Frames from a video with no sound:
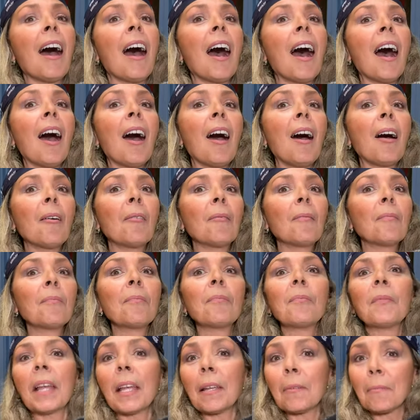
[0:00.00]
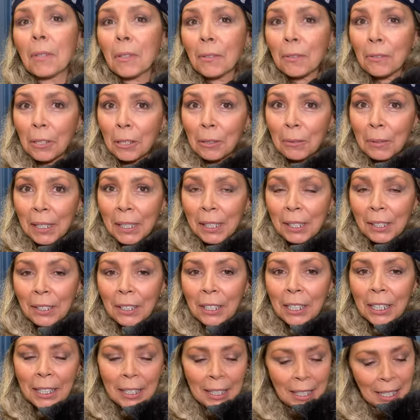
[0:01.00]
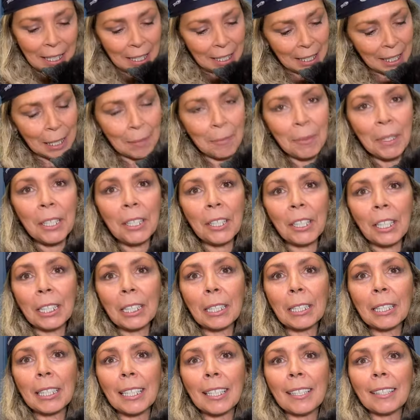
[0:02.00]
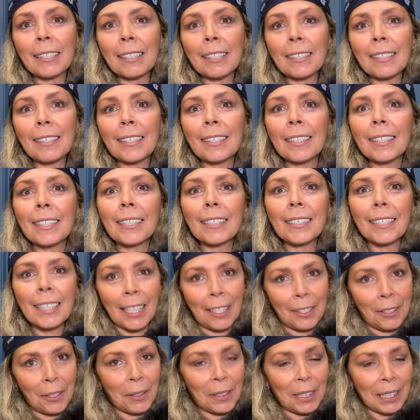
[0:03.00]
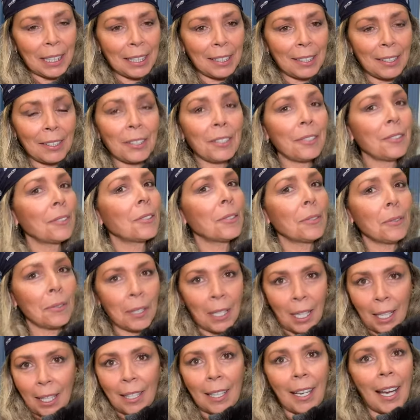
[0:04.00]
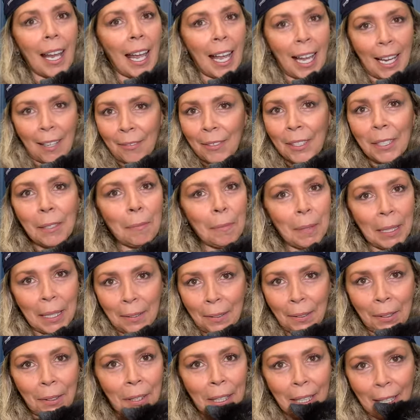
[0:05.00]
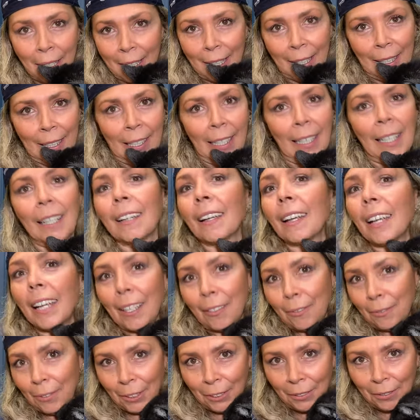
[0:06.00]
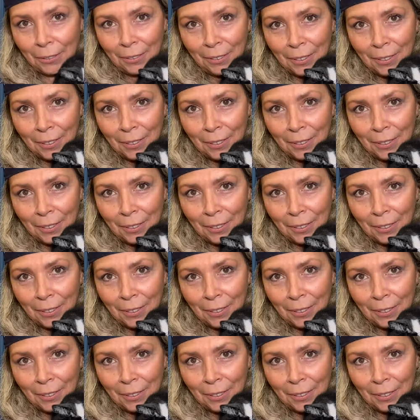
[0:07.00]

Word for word: Um, and before we start, let me just tell you this. You do not have to bathe your cat, ever.